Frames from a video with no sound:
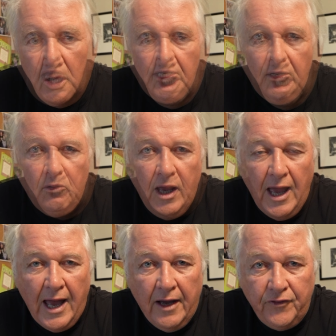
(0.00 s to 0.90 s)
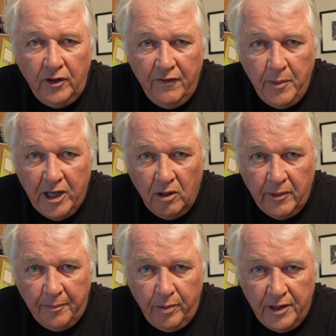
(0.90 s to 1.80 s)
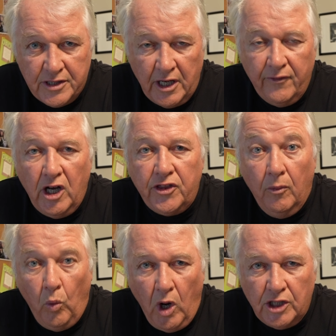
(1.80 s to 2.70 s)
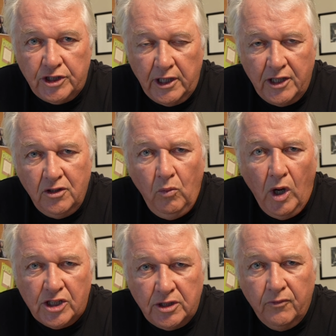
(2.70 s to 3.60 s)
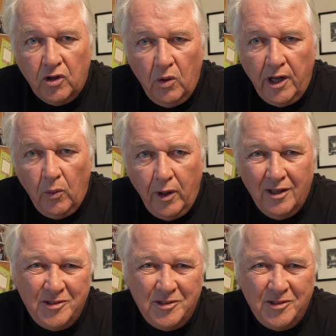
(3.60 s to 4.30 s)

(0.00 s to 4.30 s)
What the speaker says: Now, after I've made all my prints and I've got them washing, I do wash them for quite a while.